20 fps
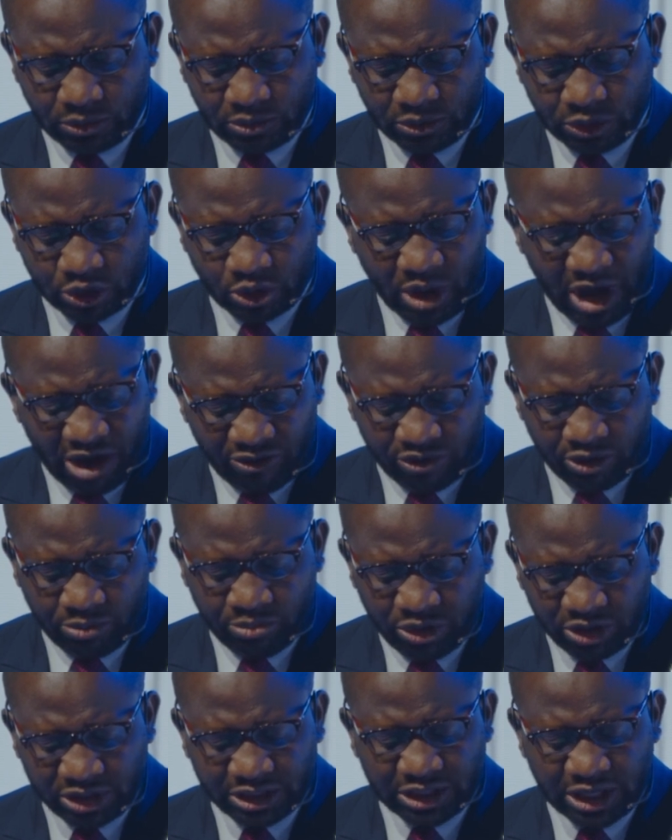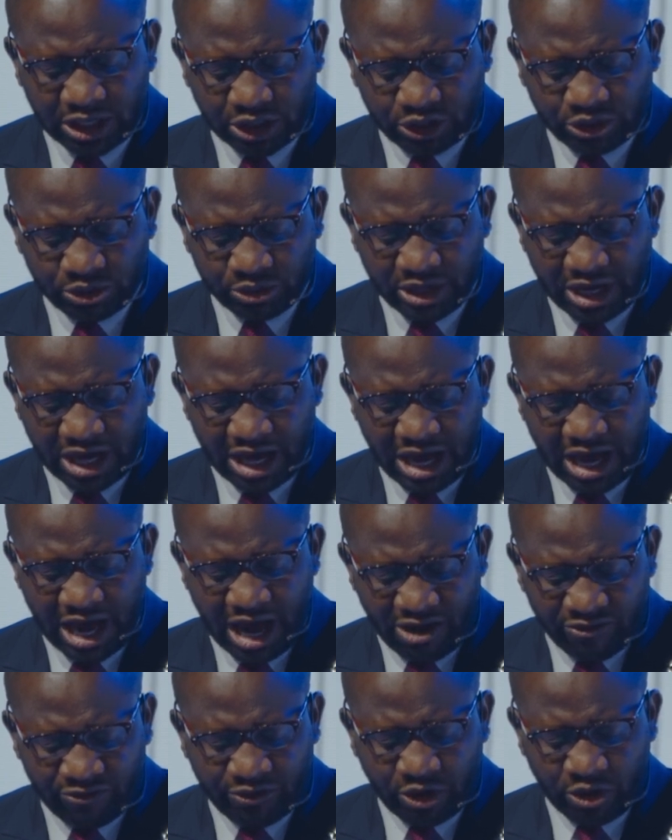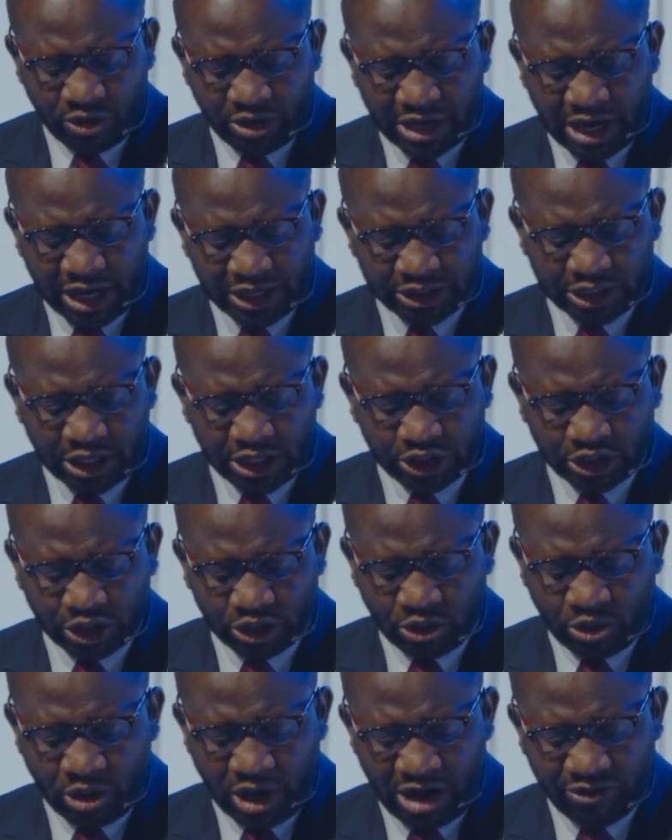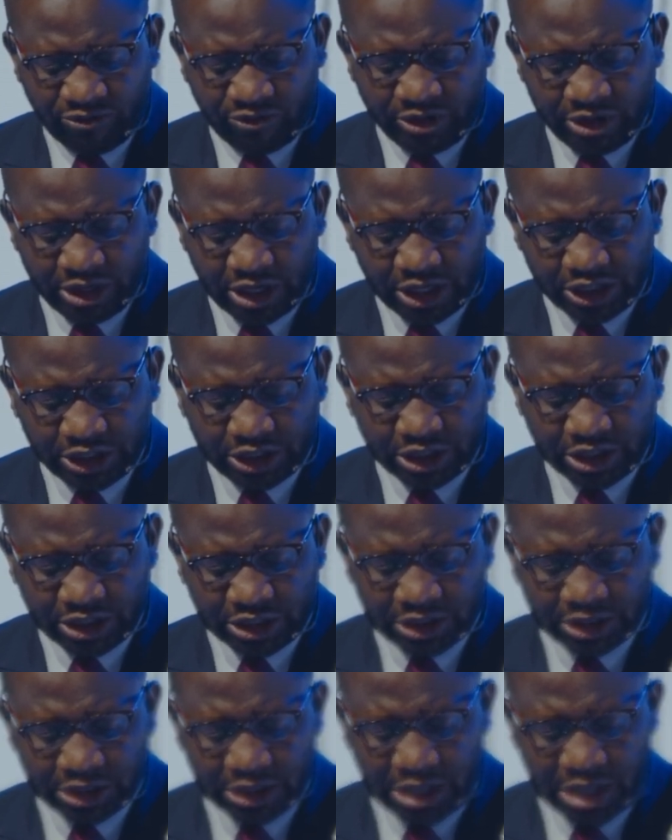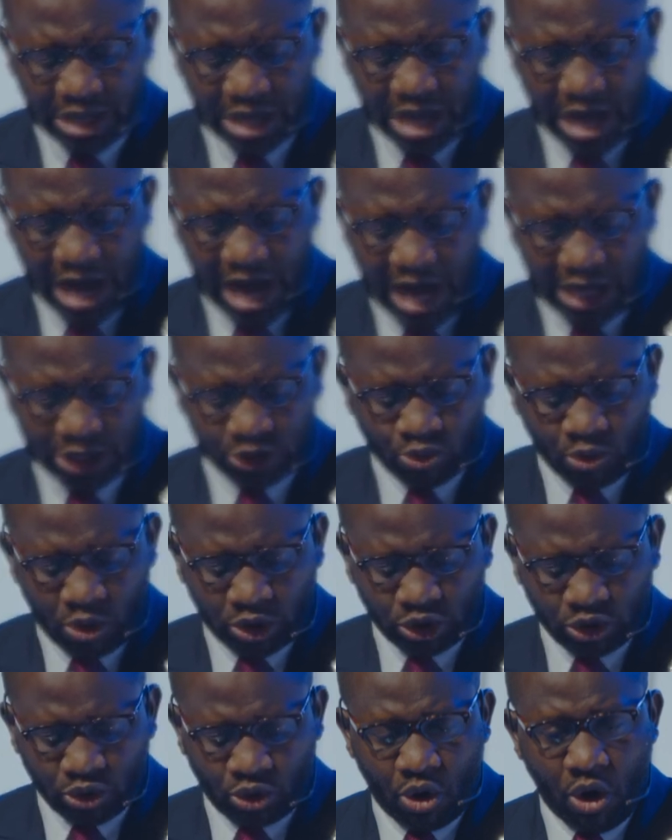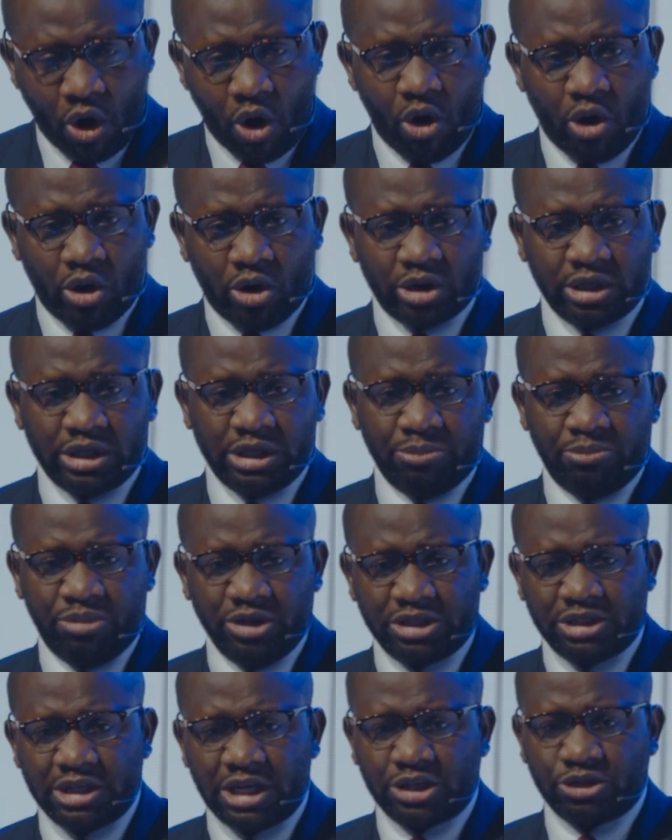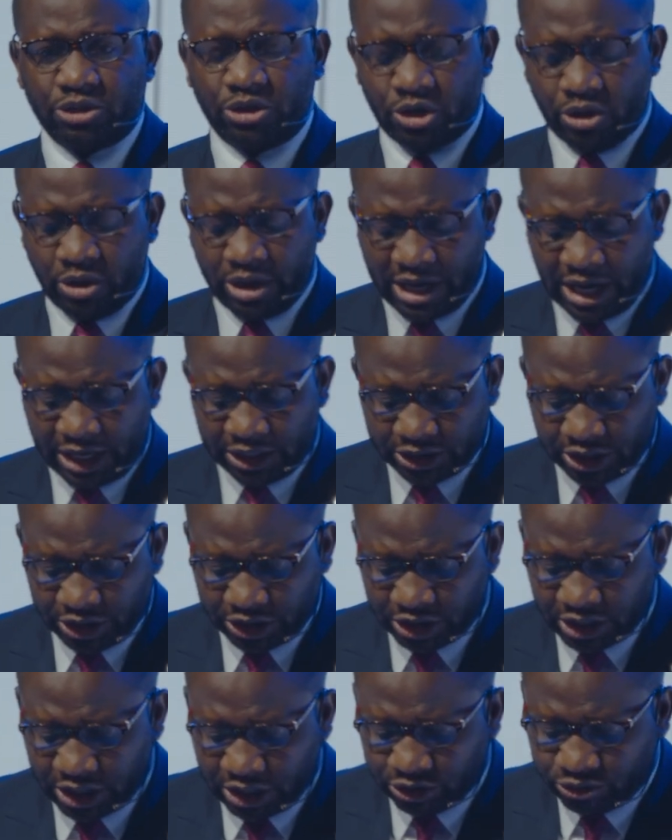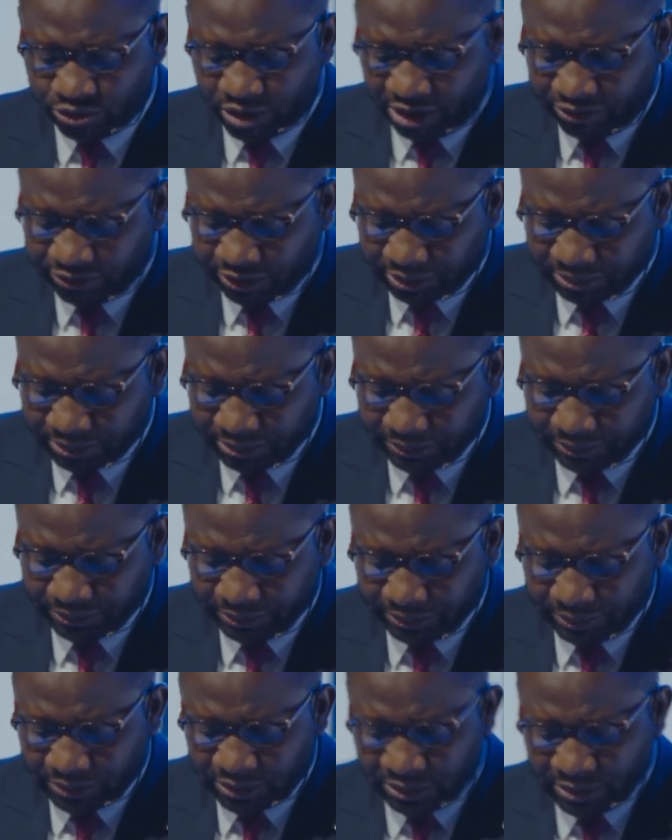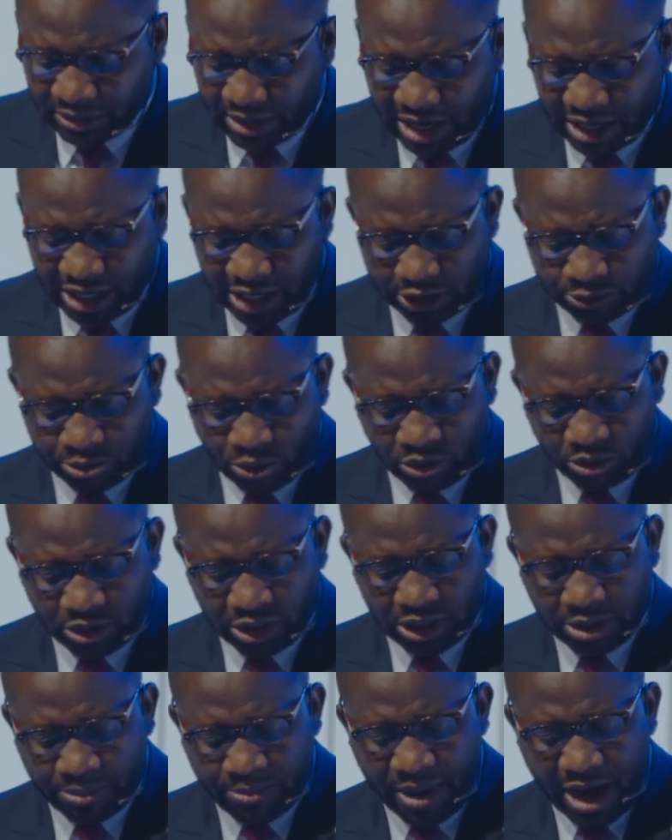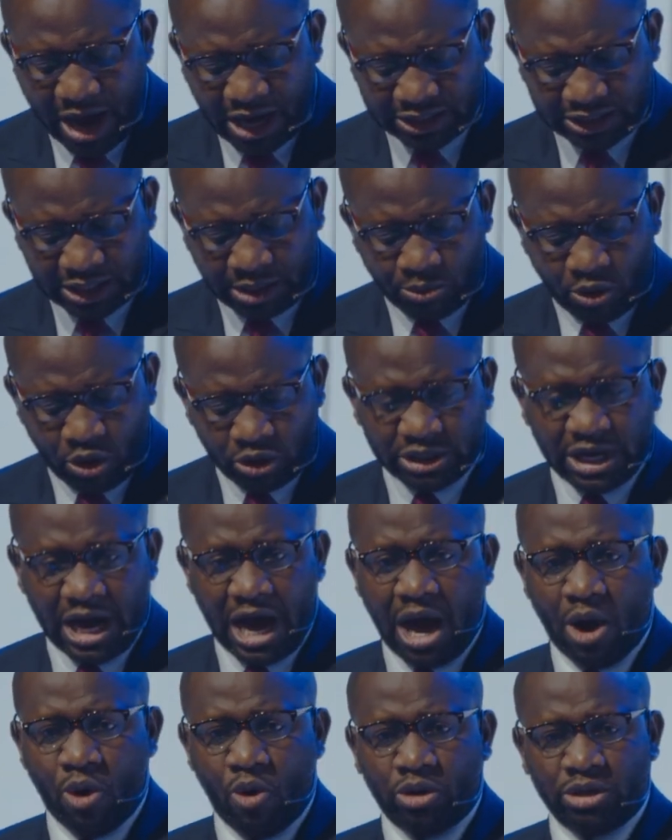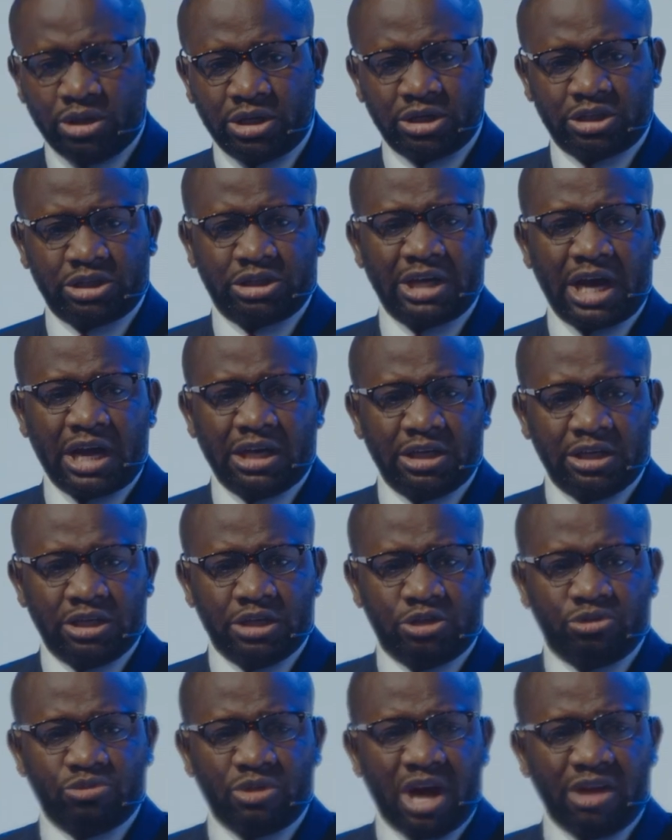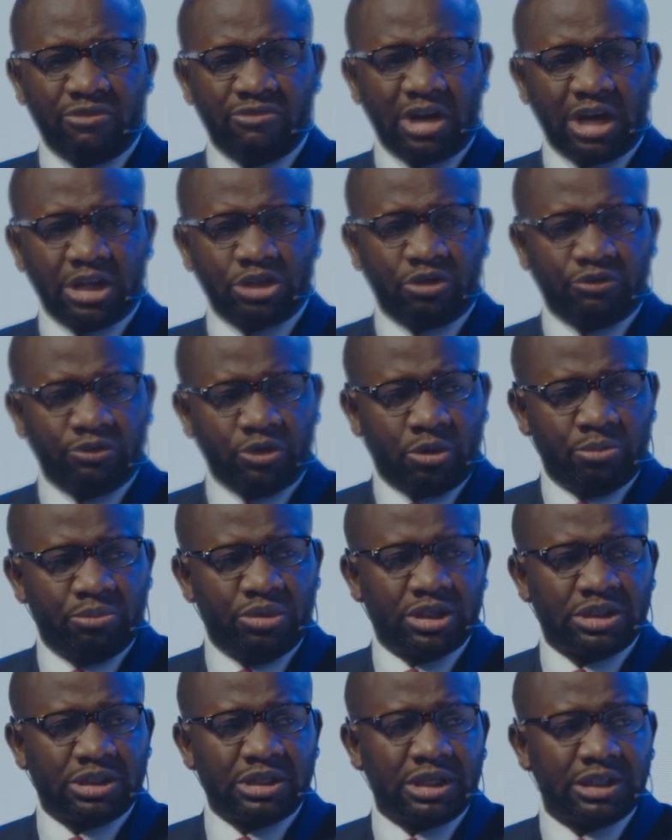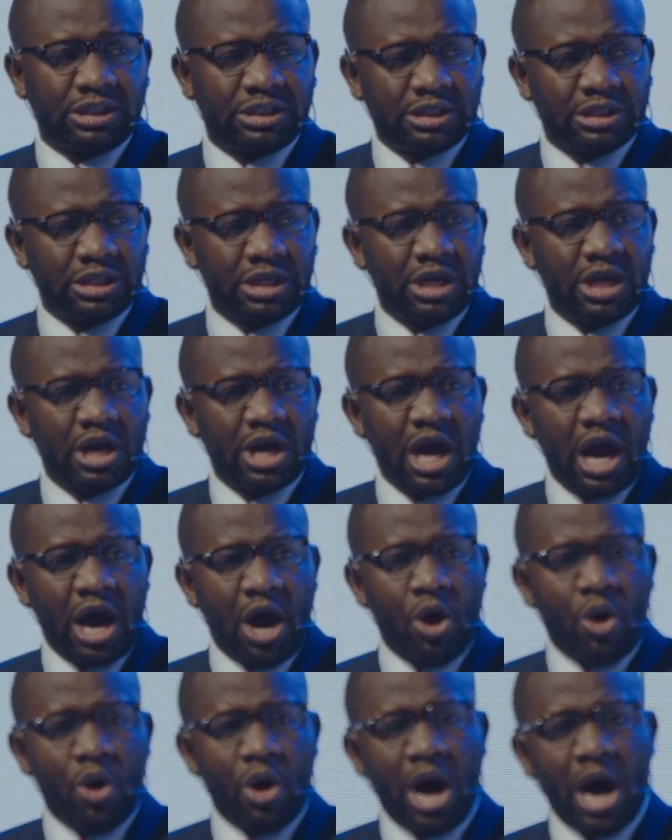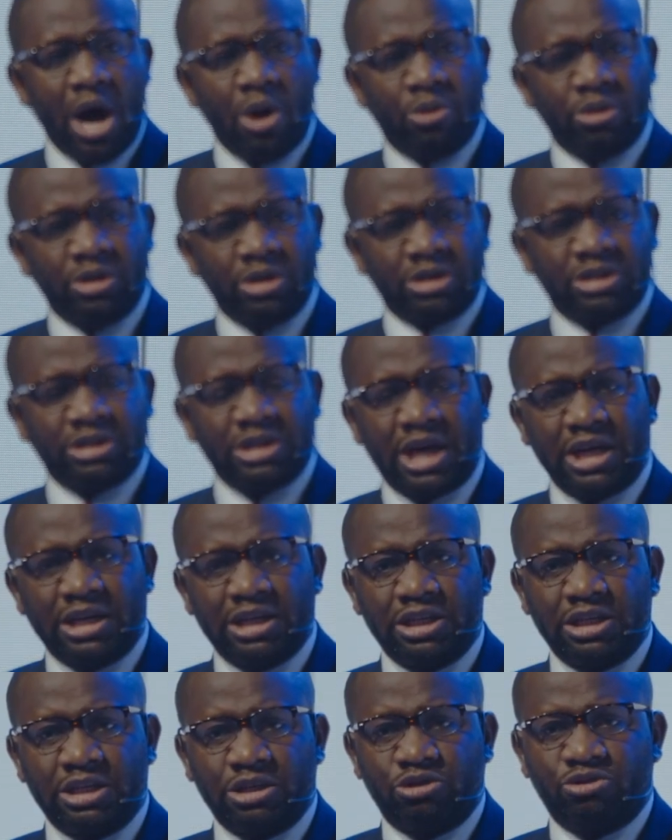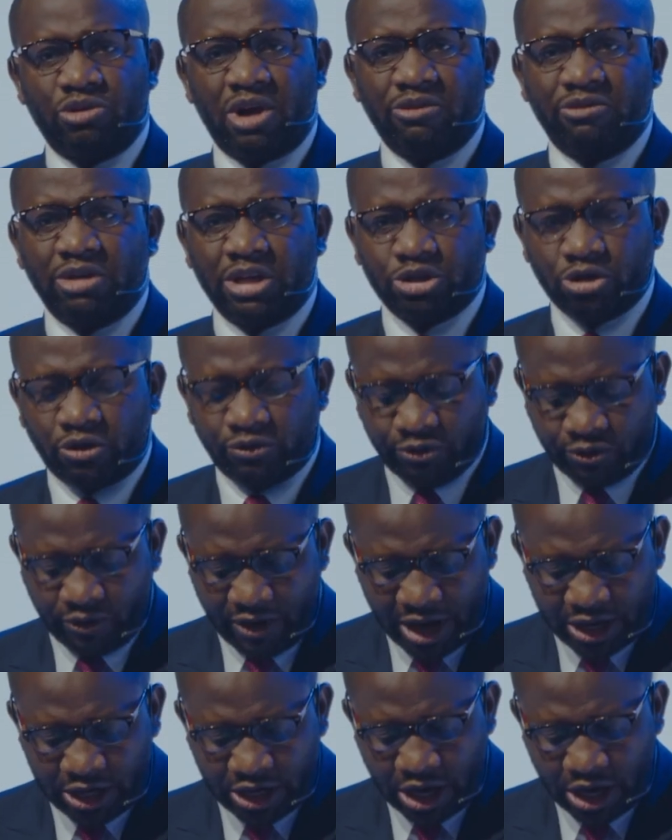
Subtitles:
So every business today, every organization or every nation has what you call the business or the organizational driver. And I've spoken in the past about how understanding the drivers of your business or how understanding the drivers of any